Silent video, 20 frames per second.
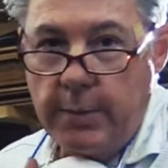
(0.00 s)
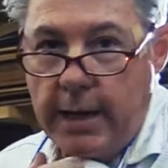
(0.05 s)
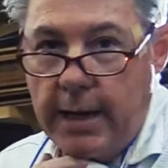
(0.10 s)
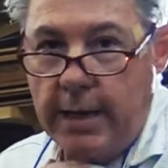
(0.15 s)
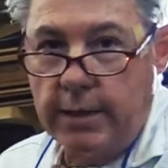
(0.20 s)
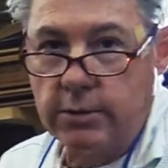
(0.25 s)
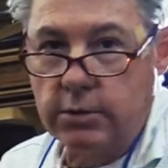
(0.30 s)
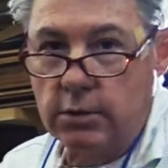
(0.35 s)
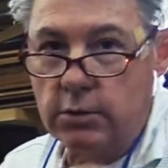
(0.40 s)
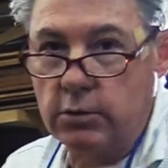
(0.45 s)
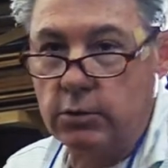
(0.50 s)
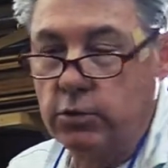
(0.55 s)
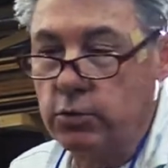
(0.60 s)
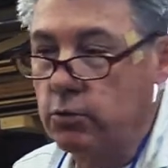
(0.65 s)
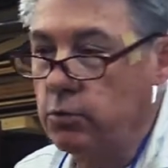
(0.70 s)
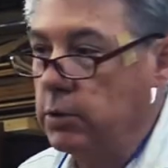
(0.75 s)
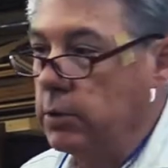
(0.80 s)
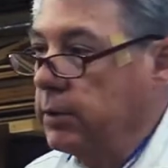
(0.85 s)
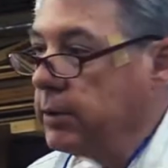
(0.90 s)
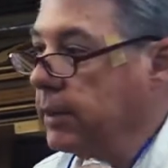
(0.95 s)
mask because you
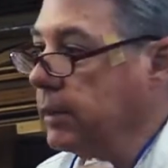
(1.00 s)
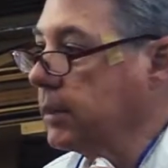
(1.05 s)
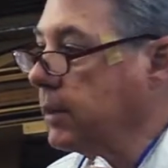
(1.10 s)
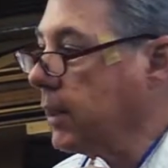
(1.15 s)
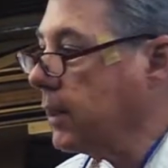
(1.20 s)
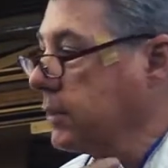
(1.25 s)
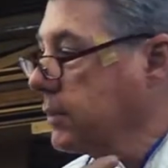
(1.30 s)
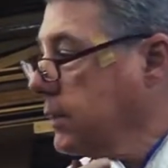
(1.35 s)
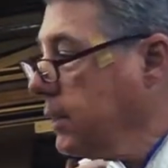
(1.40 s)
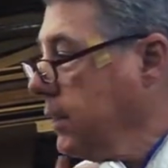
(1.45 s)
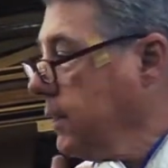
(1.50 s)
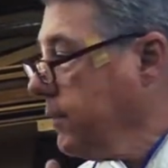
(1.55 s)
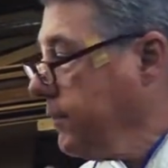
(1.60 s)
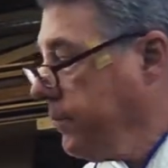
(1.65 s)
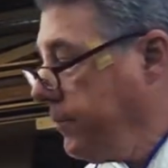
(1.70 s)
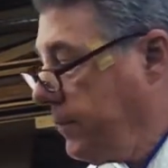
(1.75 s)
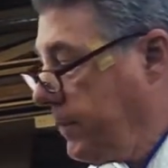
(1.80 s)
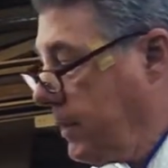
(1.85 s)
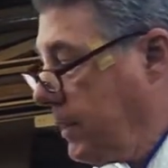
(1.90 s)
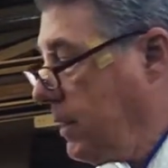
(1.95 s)
will get dusty.
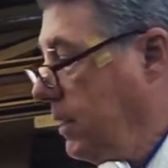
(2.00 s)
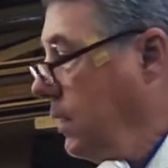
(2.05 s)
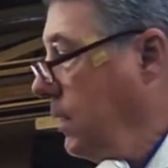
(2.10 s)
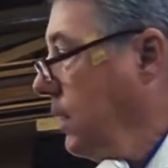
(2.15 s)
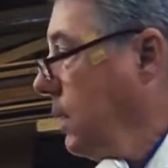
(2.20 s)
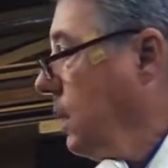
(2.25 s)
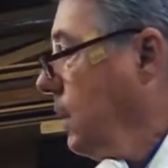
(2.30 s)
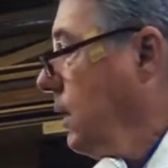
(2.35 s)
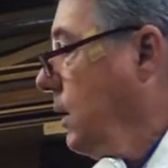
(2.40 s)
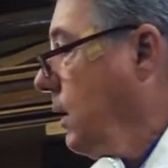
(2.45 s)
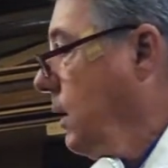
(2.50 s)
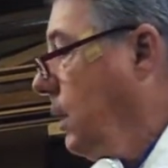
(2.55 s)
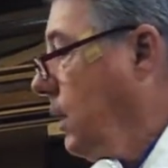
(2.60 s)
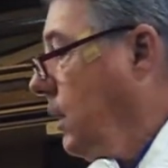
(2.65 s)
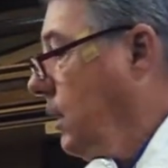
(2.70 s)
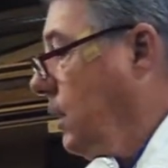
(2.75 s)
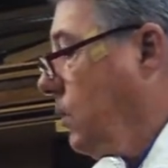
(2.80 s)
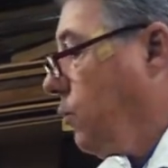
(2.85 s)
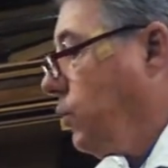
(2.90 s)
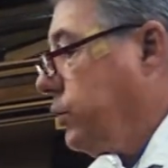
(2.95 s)

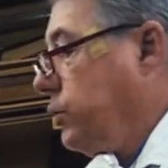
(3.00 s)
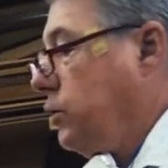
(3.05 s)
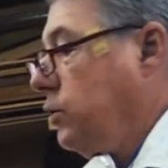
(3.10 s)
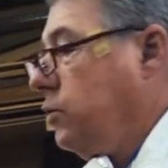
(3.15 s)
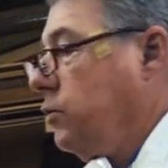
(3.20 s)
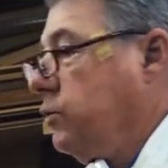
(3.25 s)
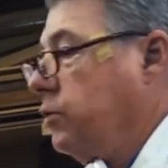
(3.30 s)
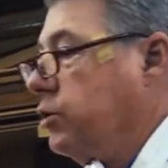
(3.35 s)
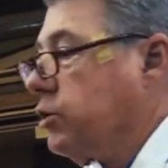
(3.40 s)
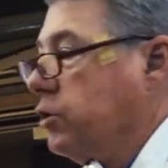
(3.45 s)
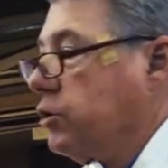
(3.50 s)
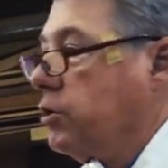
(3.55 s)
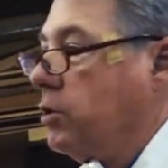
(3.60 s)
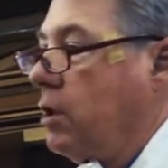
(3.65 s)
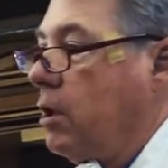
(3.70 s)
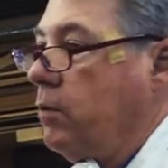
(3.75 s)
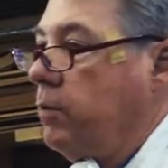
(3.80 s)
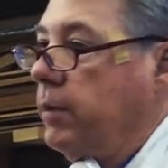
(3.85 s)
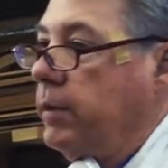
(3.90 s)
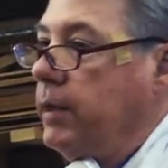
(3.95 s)
And what you do is you
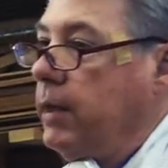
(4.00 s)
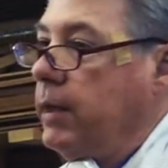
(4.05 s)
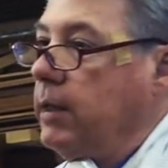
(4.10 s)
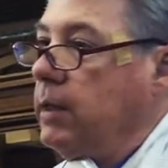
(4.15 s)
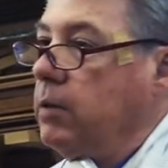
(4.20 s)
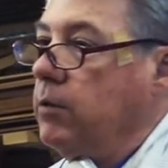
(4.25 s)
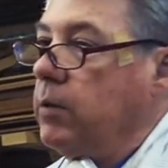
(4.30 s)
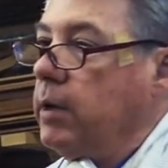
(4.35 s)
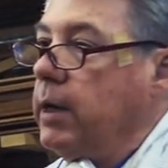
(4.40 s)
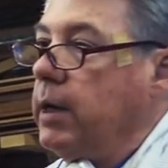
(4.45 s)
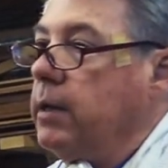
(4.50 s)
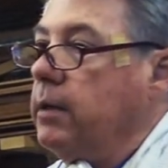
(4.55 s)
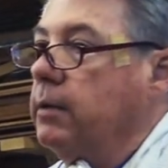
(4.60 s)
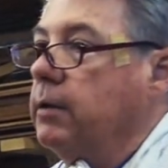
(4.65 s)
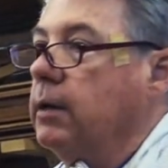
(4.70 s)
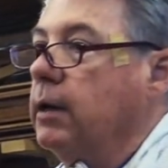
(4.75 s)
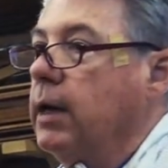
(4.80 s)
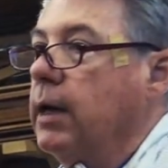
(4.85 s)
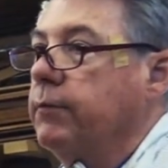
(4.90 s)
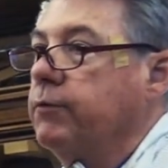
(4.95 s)
start with 80 grit
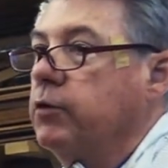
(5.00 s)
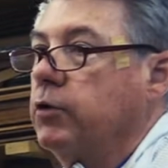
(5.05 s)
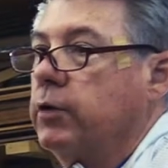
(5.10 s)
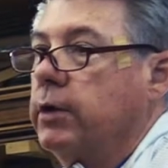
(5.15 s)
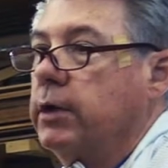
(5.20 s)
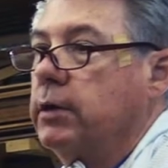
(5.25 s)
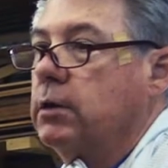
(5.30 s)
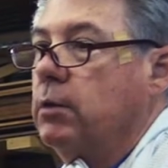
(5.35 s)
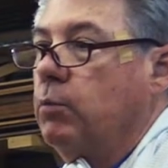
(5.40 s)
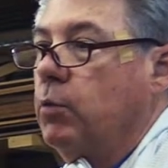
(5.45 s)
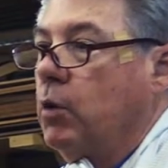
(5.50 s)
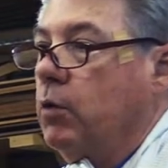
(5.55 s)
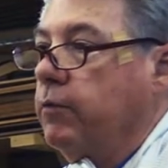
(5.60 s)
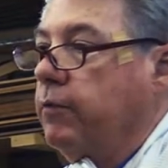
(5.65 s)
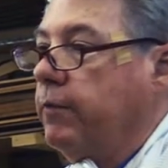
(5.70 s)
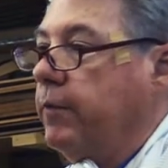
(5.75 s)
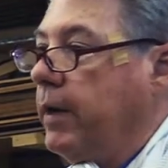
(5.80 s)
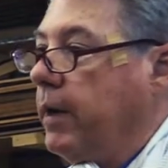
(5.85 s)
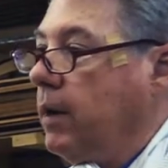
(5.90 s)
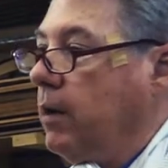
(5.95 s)
after you get the boat
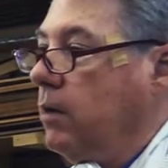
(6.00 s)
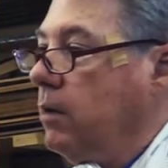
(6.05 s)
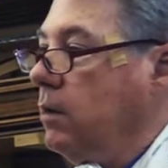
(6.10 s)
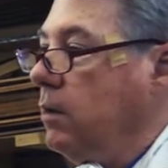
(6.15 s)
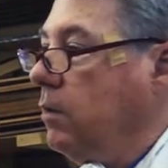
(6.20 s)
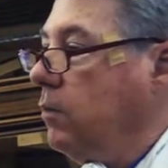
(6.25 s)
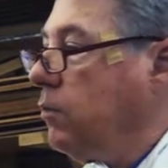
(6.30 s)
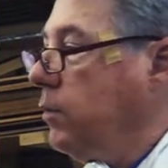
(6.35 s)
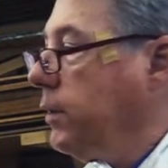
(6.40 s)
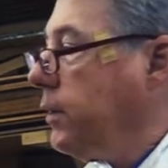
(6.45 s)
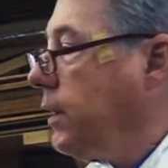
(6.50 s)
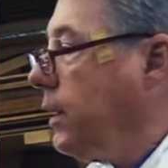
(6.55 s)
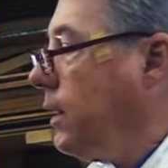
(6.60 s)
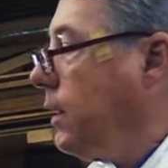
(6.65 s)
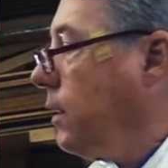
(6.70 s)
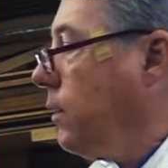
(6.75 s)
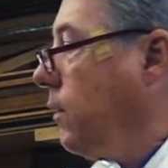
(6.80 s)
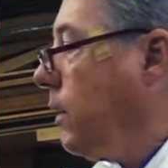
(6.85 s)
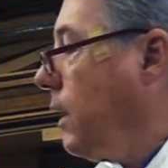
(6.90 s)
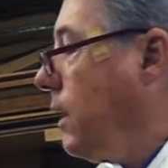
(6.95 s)
faired with
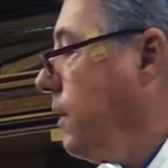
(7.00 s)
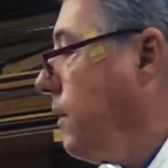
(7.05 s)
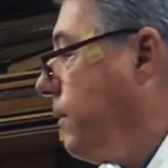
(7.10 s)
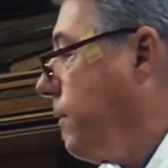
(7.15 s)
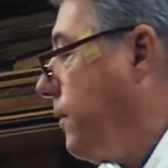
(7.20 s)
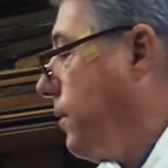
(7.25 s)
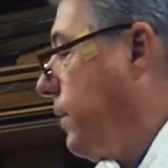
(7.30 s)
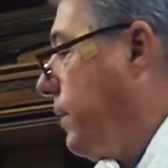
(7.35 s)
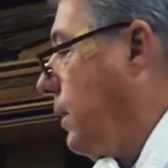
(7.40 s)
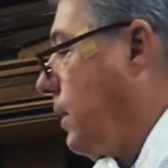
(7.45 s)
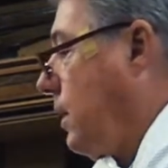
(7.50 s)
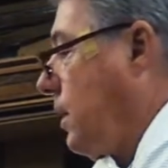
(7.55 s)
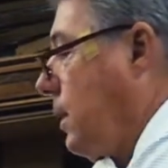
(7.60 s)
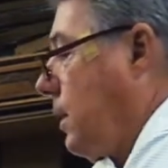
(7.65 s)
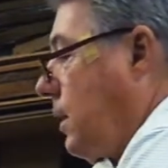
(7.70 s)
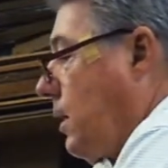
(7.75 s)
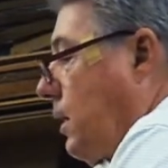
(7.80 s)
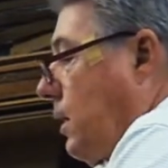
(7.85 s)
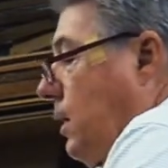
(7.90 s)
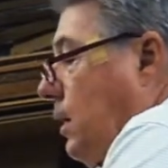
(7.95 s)
80 grit.
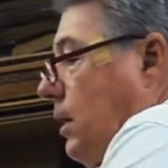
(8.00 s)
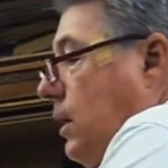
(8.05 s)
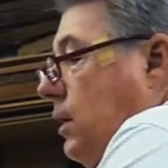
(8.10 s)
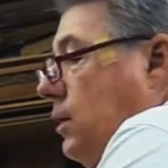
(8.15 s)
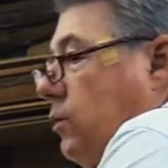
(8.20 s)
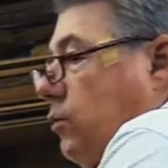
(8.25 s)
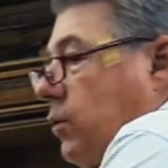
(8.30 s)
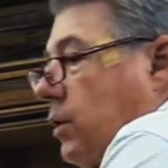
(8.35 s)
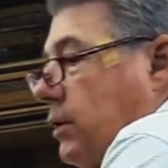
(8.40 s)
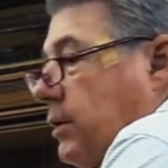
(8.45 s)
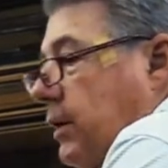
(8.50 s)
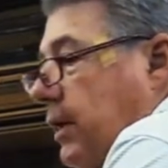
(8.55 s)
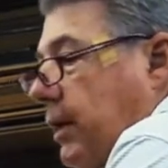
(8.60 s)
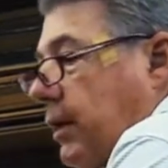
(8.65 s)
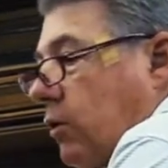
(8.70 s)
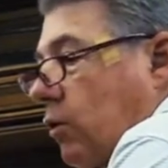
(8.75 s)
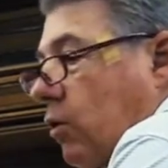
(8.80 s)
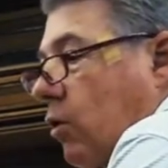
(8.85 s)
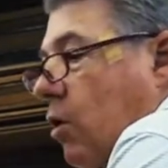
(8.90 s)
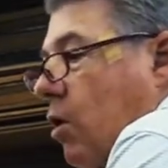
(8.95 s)
And you want to
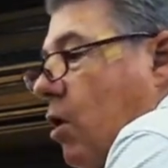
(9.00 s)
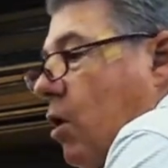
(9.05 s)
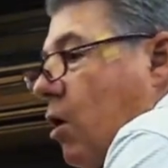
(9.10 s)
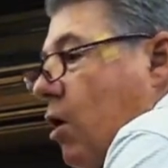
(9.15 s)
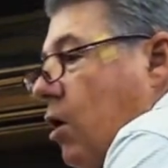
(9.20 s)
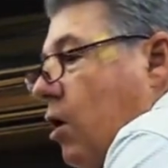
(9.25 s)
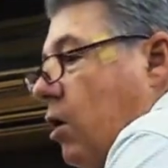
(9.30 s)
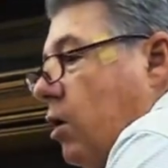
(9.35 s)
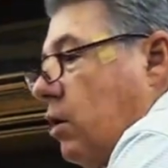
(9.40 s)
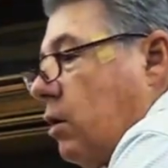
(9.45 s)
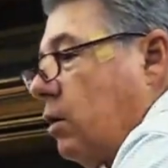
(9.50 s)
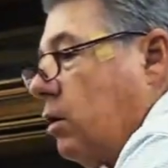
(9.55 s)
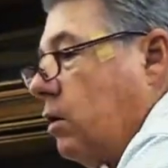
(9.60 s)
take long